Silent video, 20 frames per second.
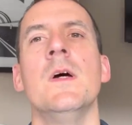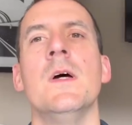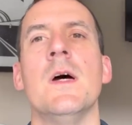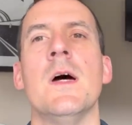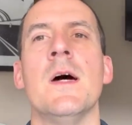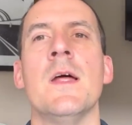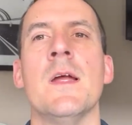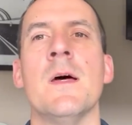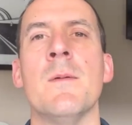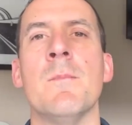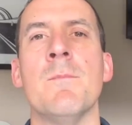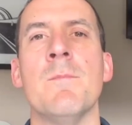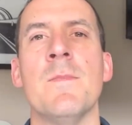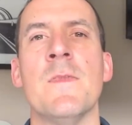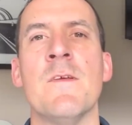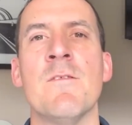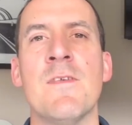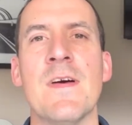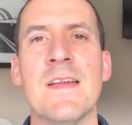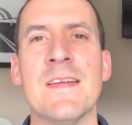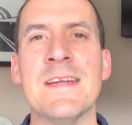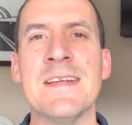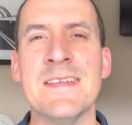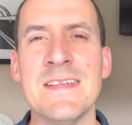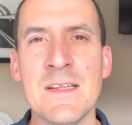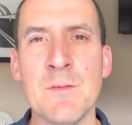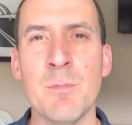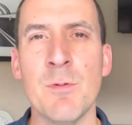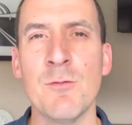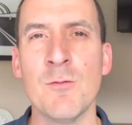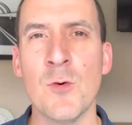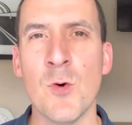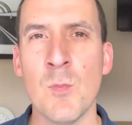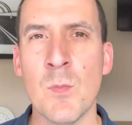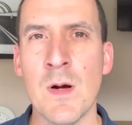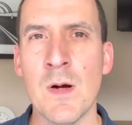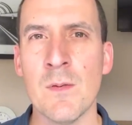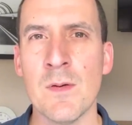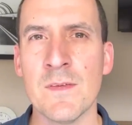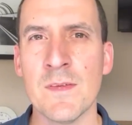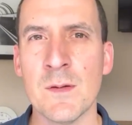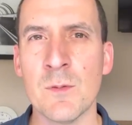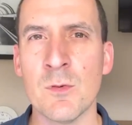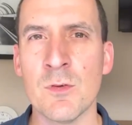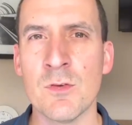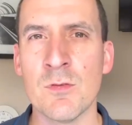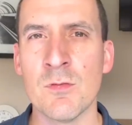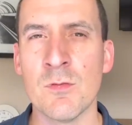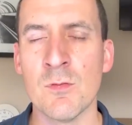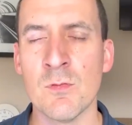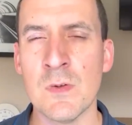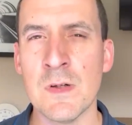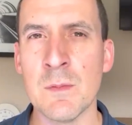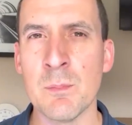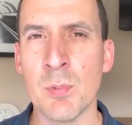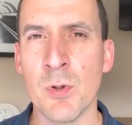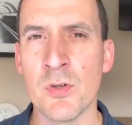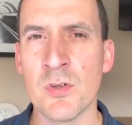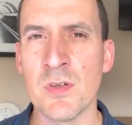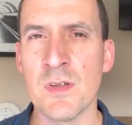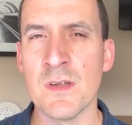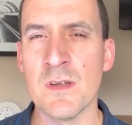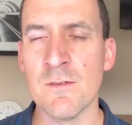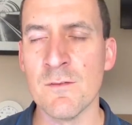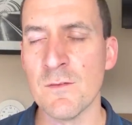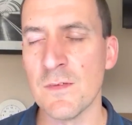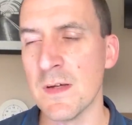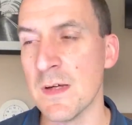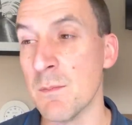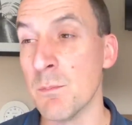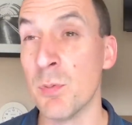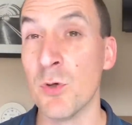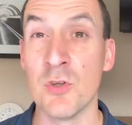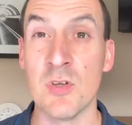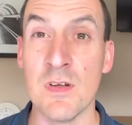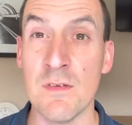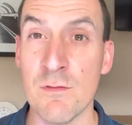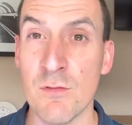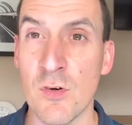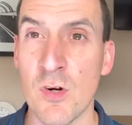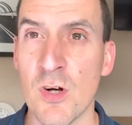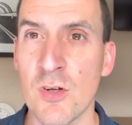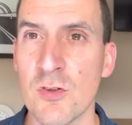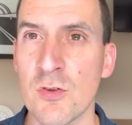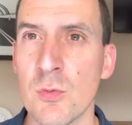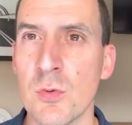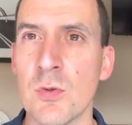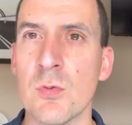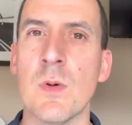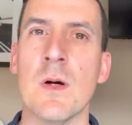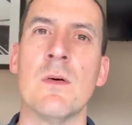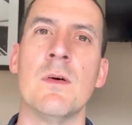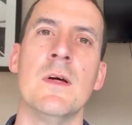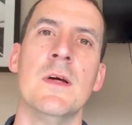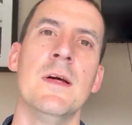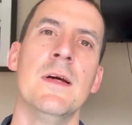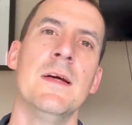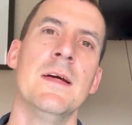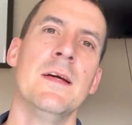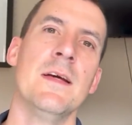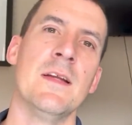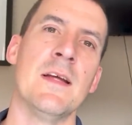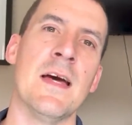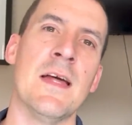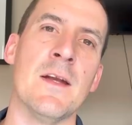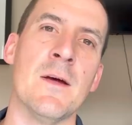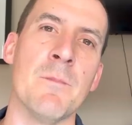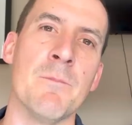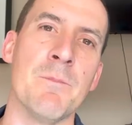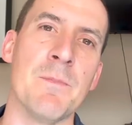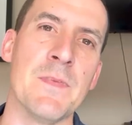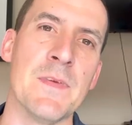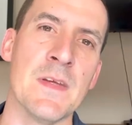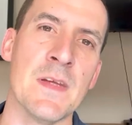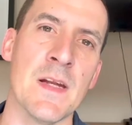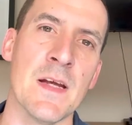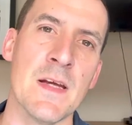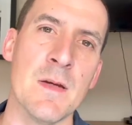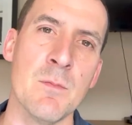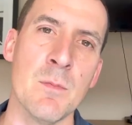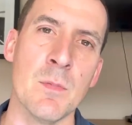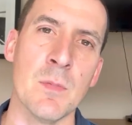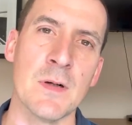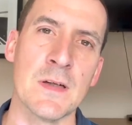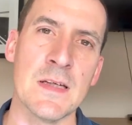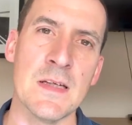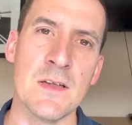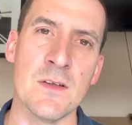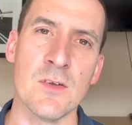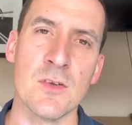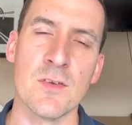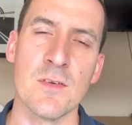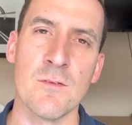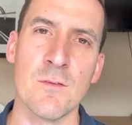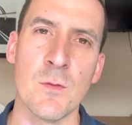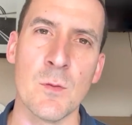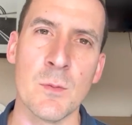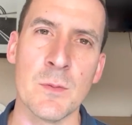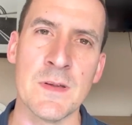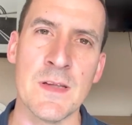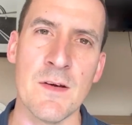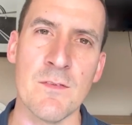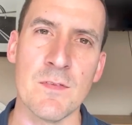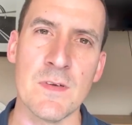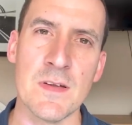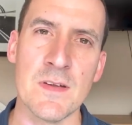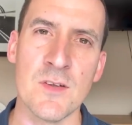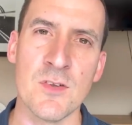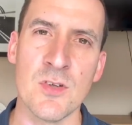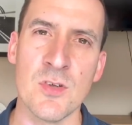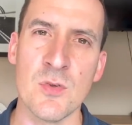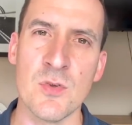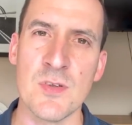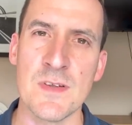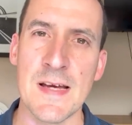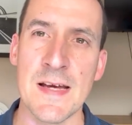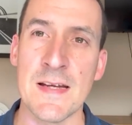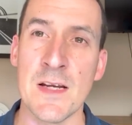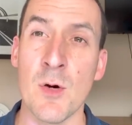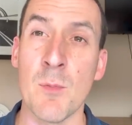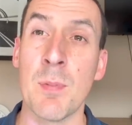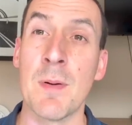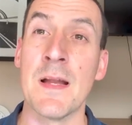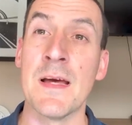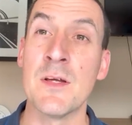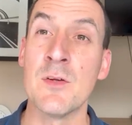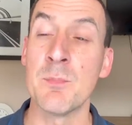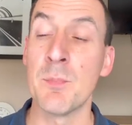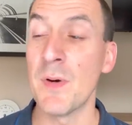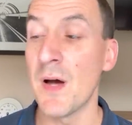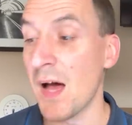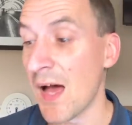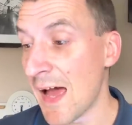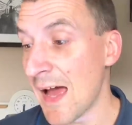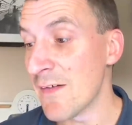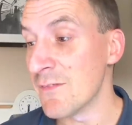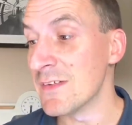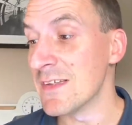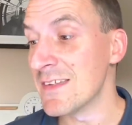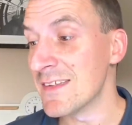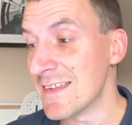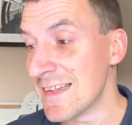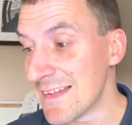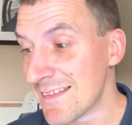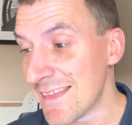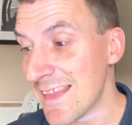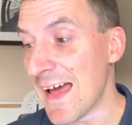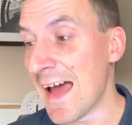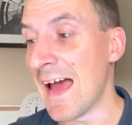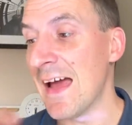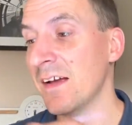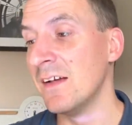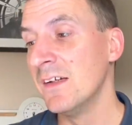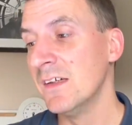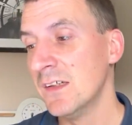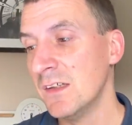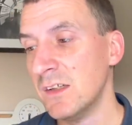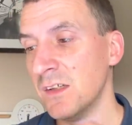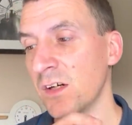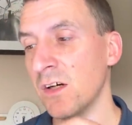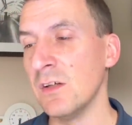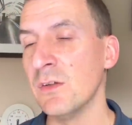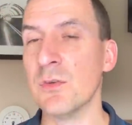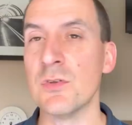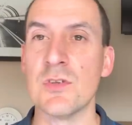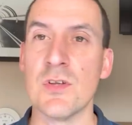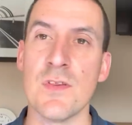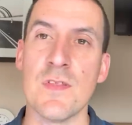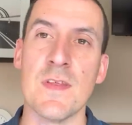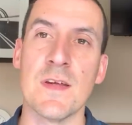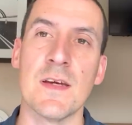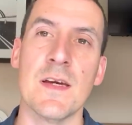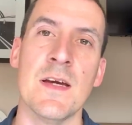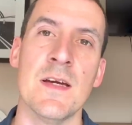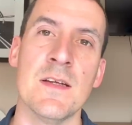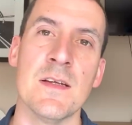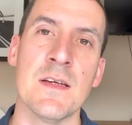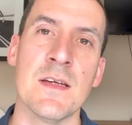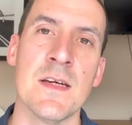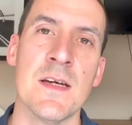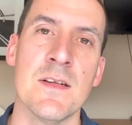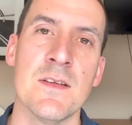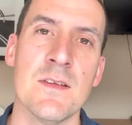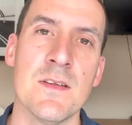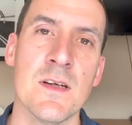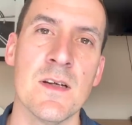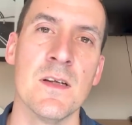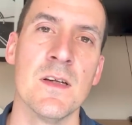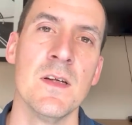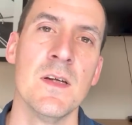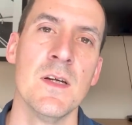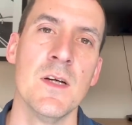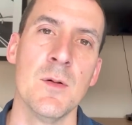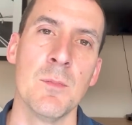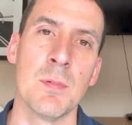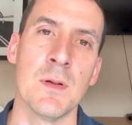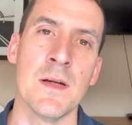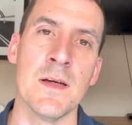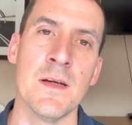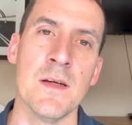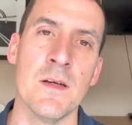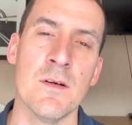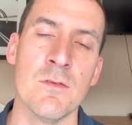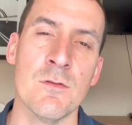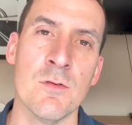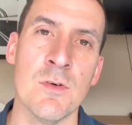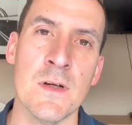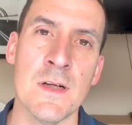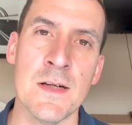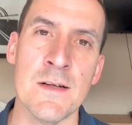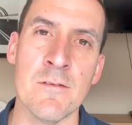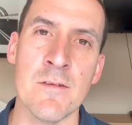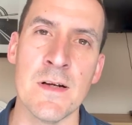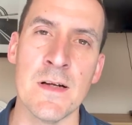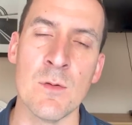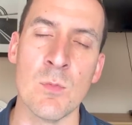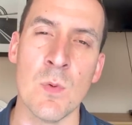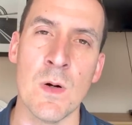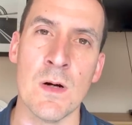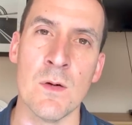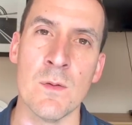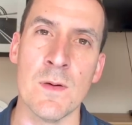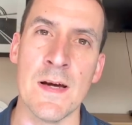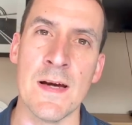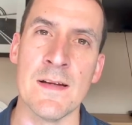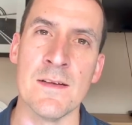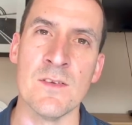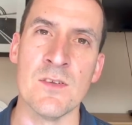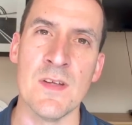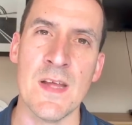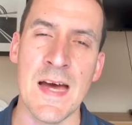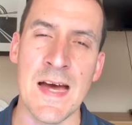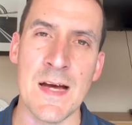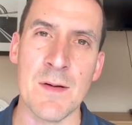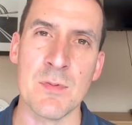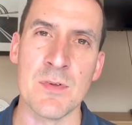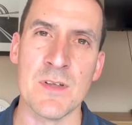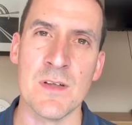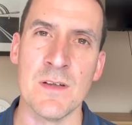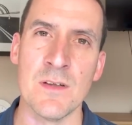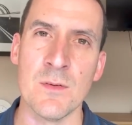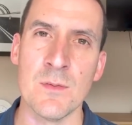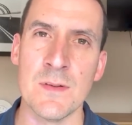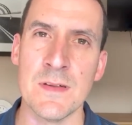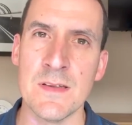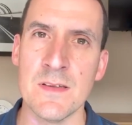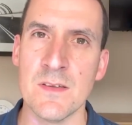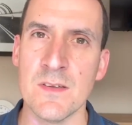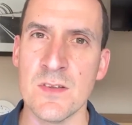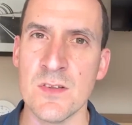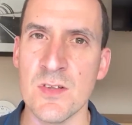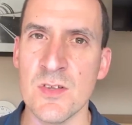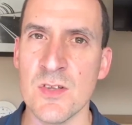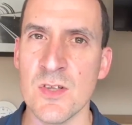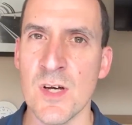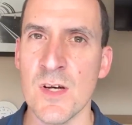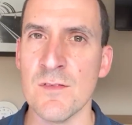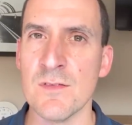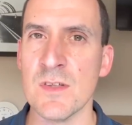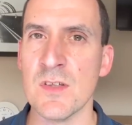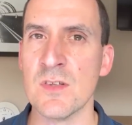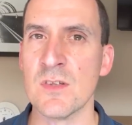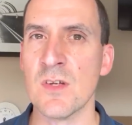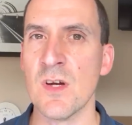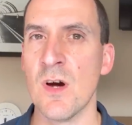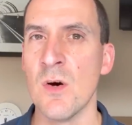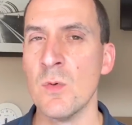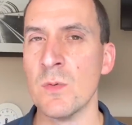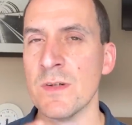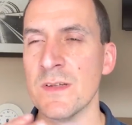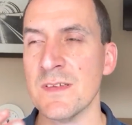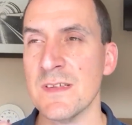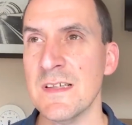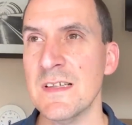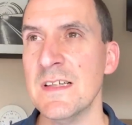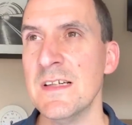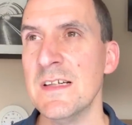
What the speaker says: And the fact that he did perform well, I think, was really positive for him, positive for Arsenal as well. And, you know, him and Marquinhos, I thought, were definitely the two standout players. But having said that, I also think Eddie Nketiah played really, really well and absolutely deserved his goal. And